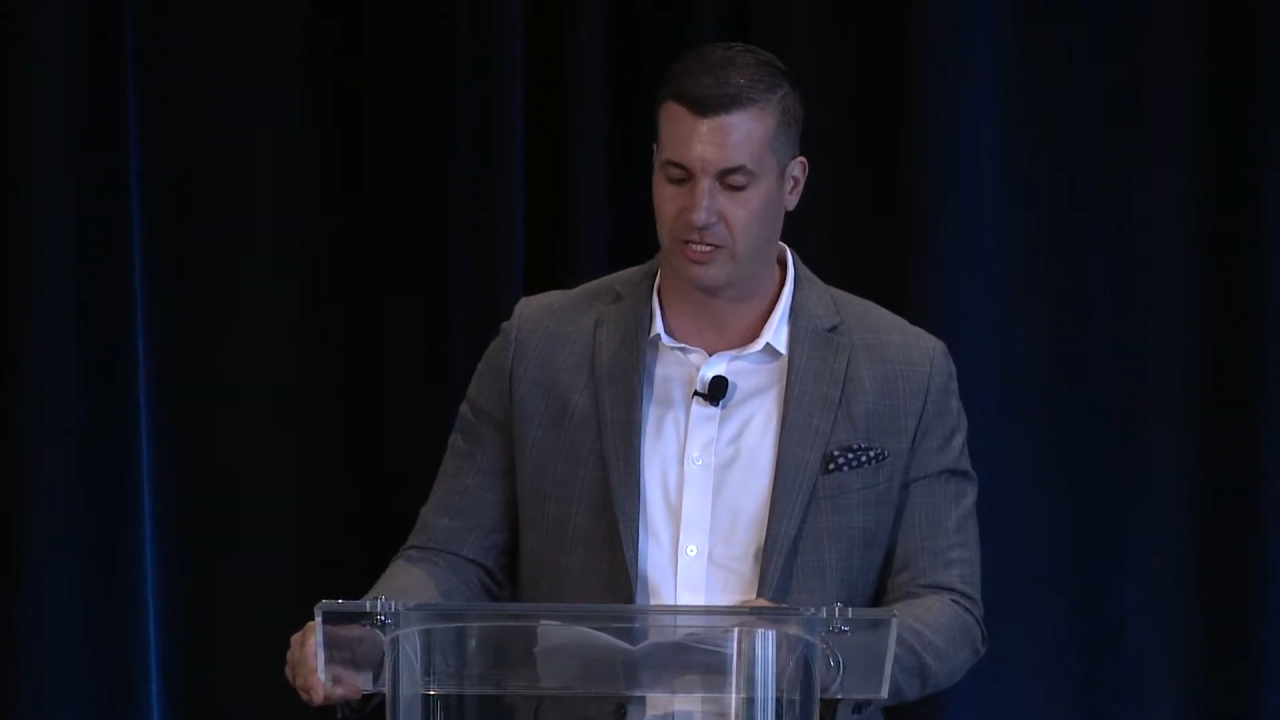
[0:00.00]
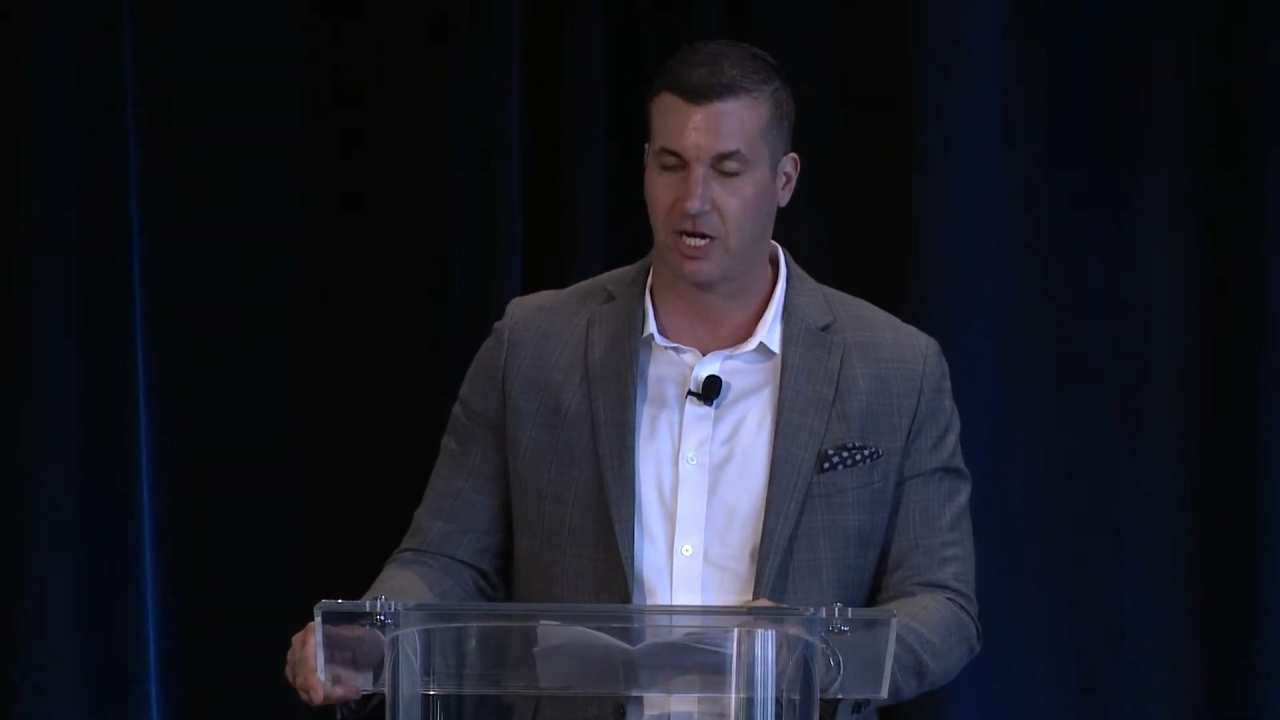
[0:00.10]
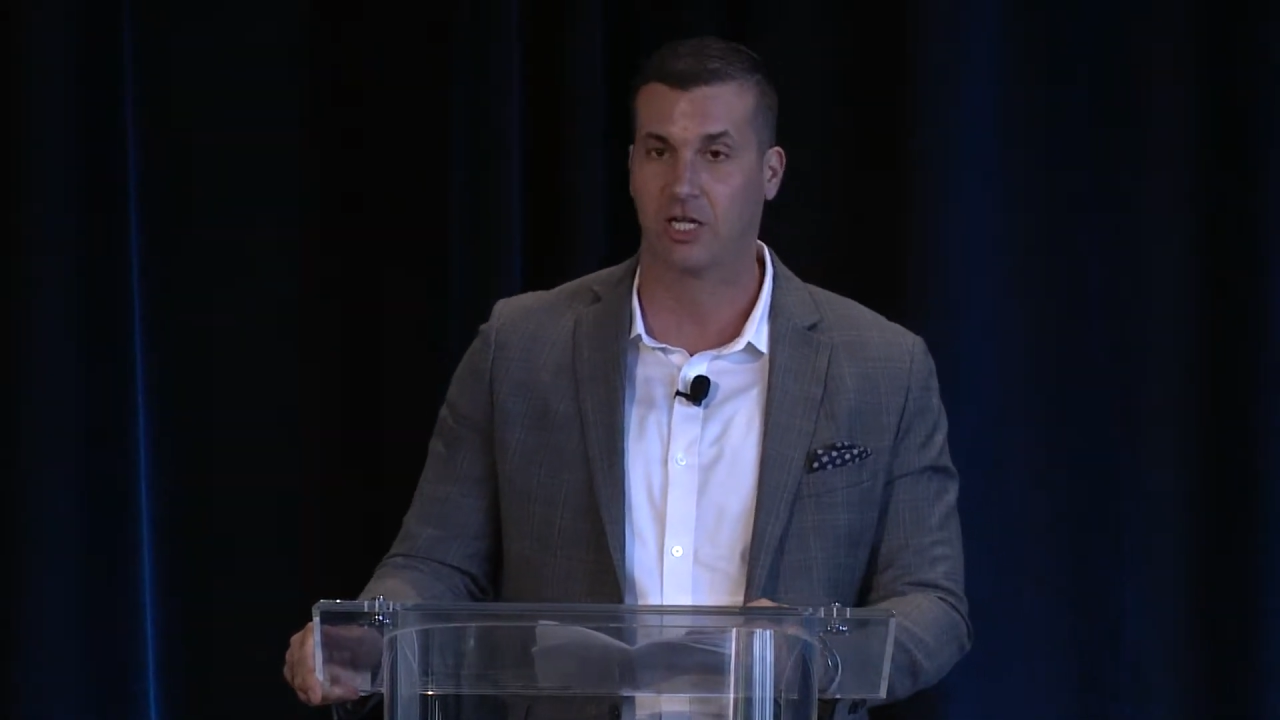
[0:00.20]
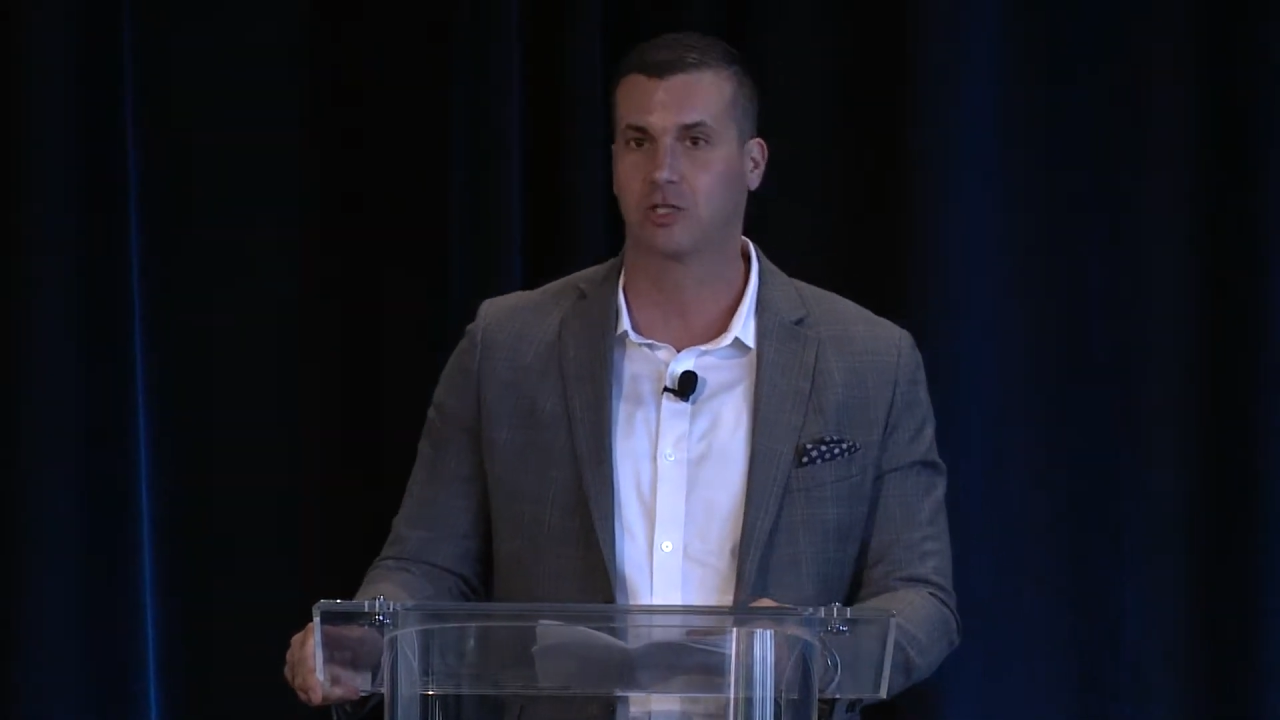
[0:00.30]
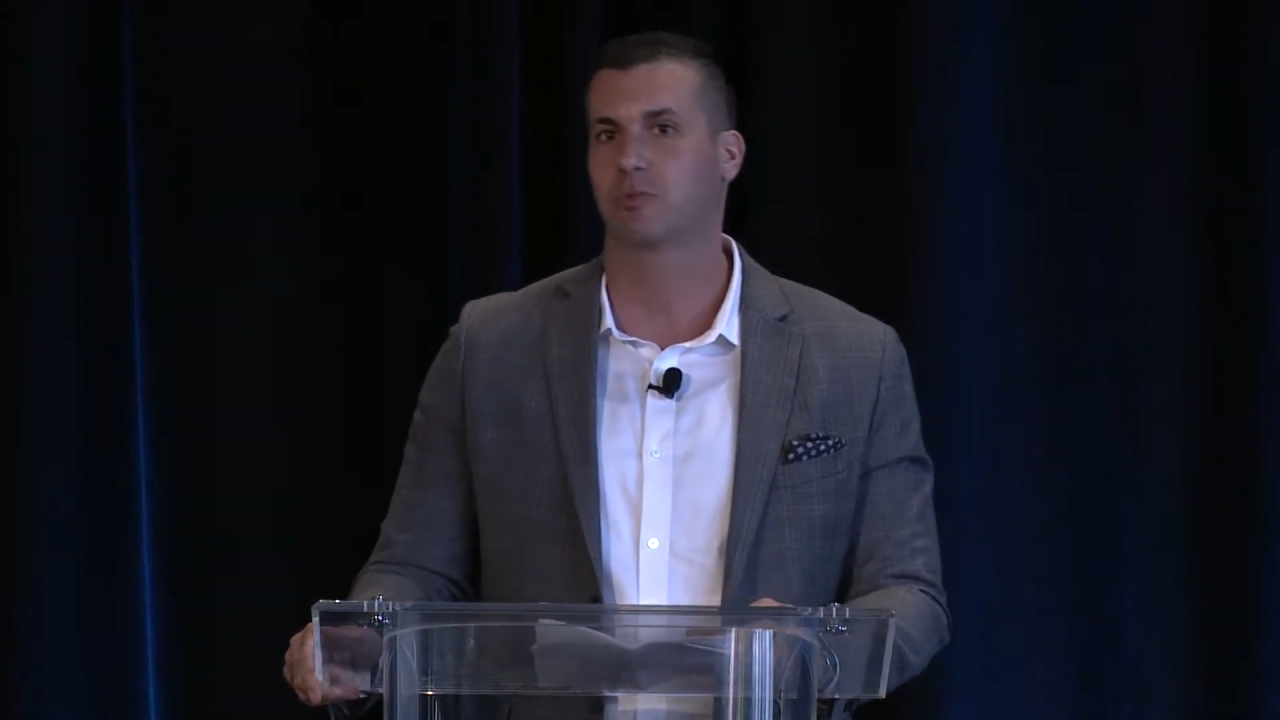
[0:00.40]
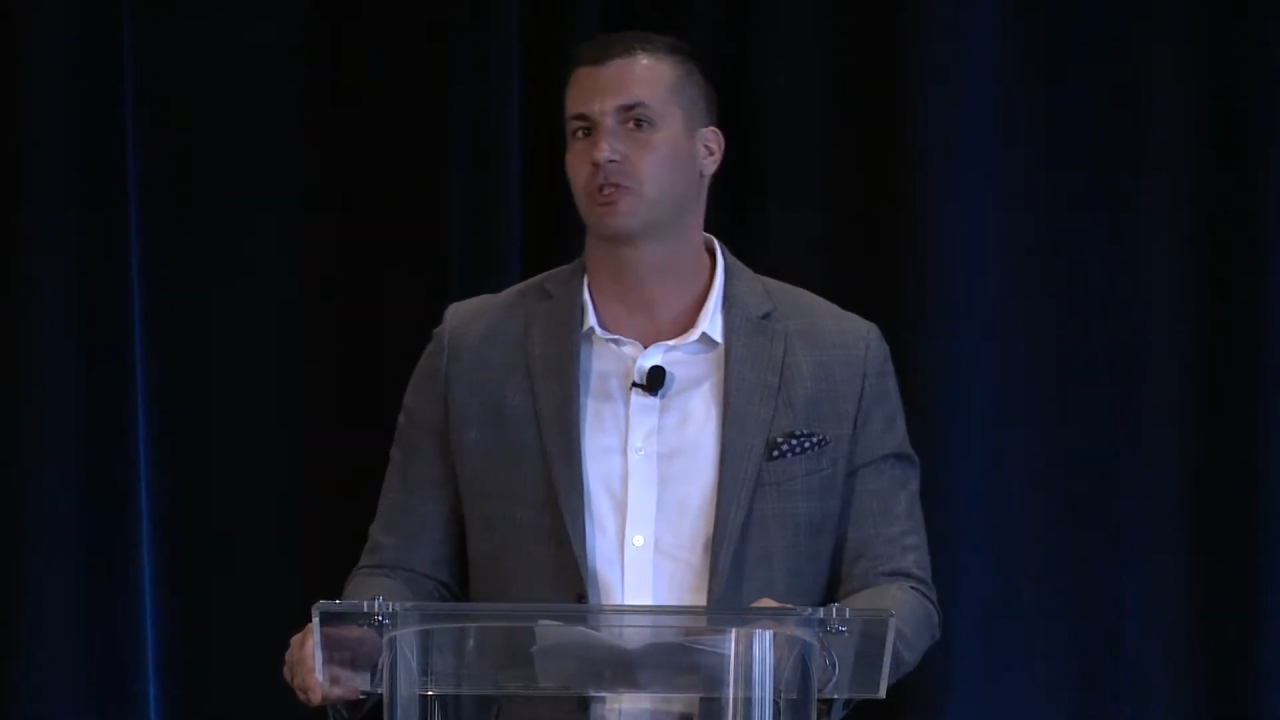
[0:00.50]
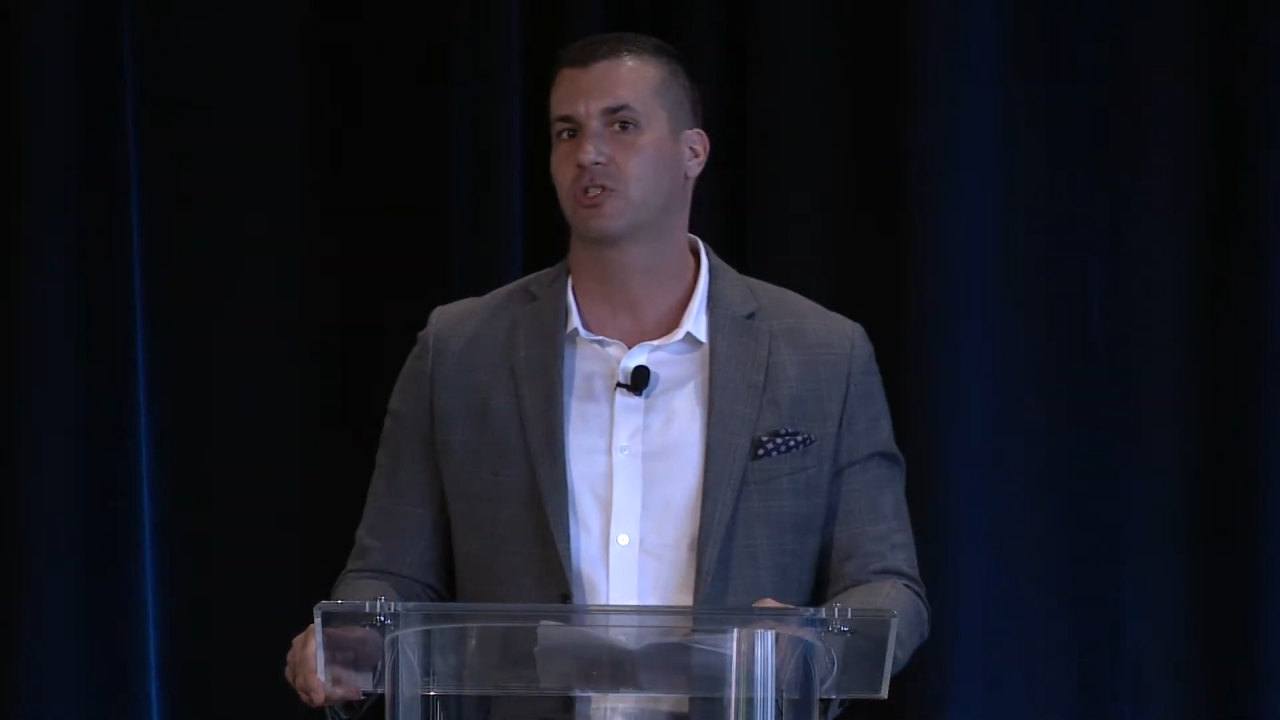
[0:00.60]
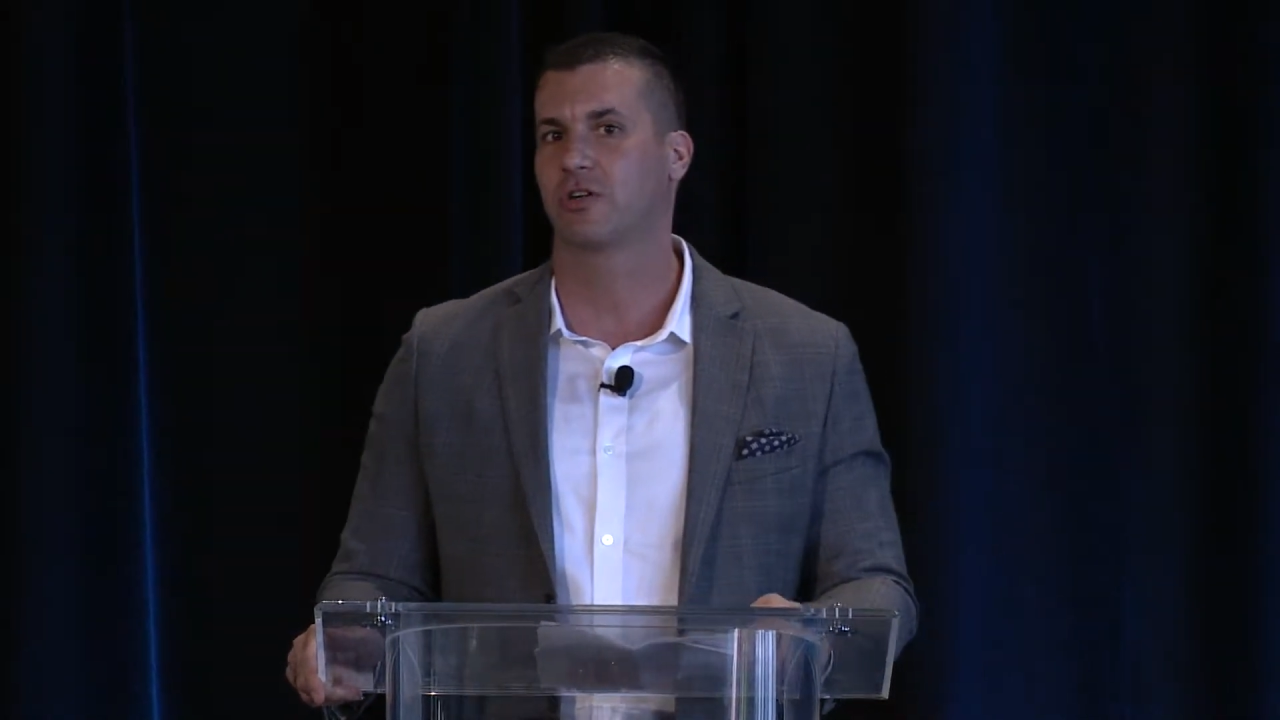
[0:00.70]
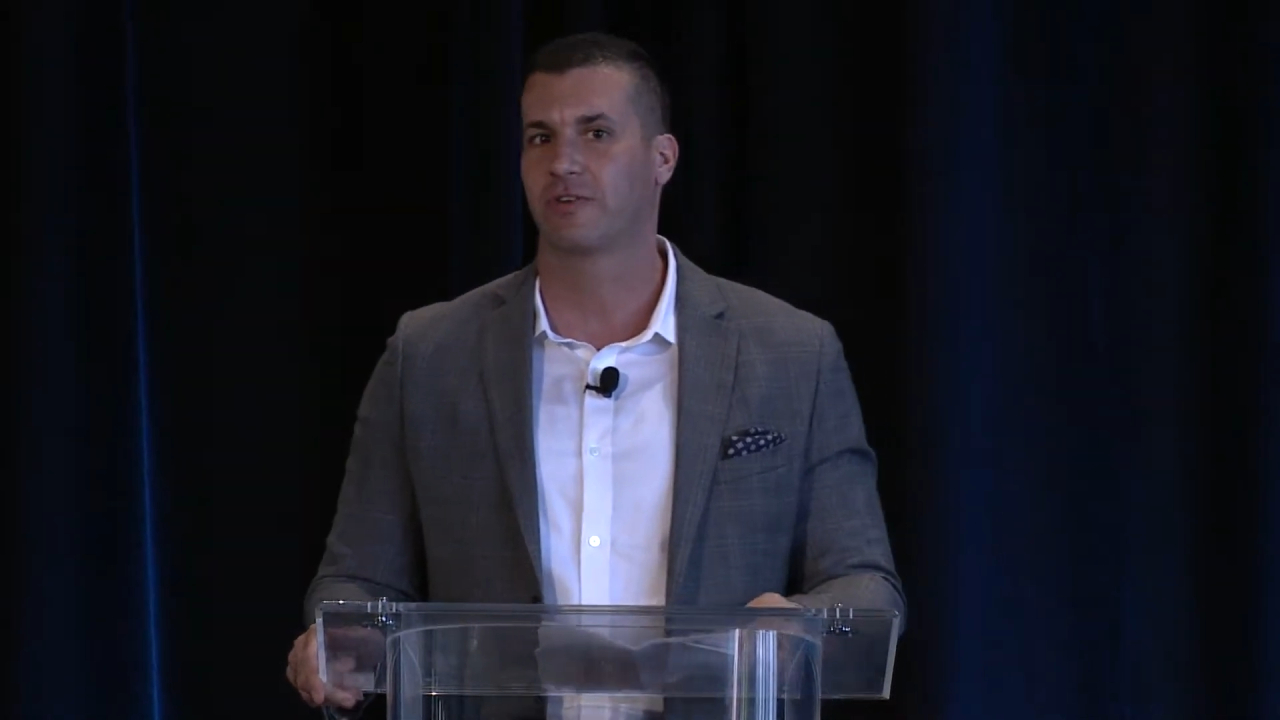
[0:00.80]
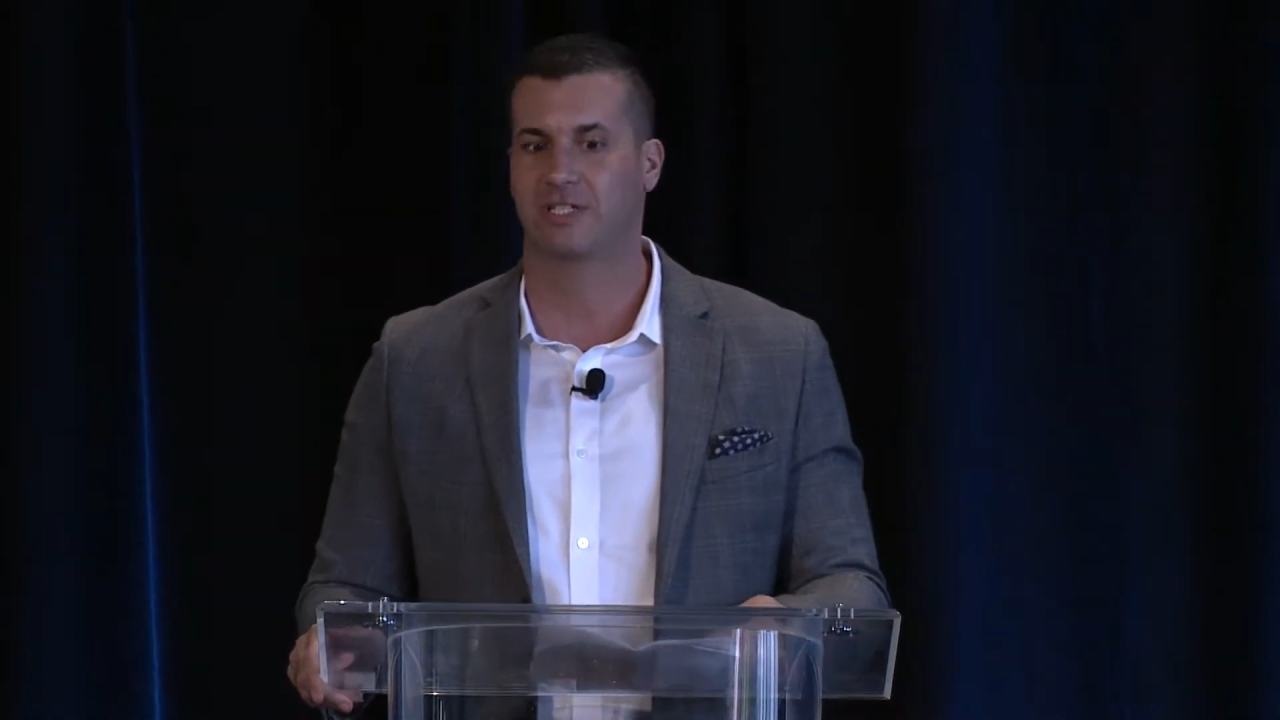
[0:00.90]
customer
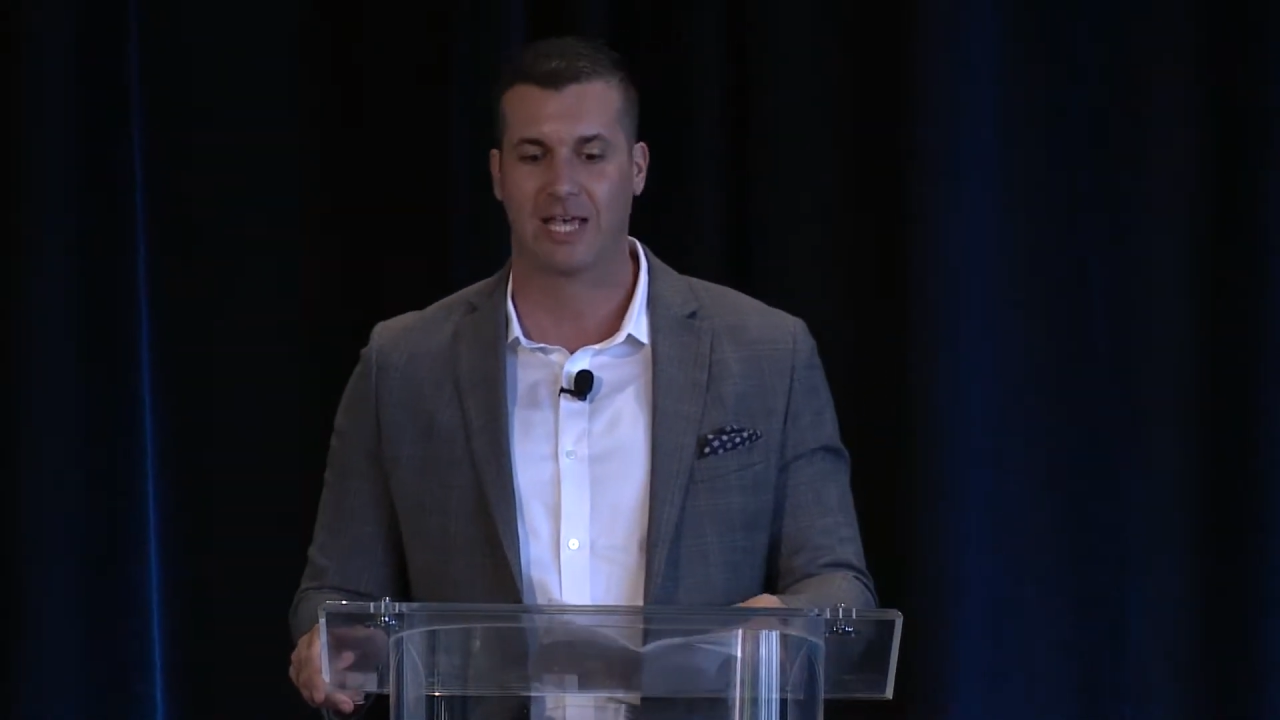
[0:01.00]
service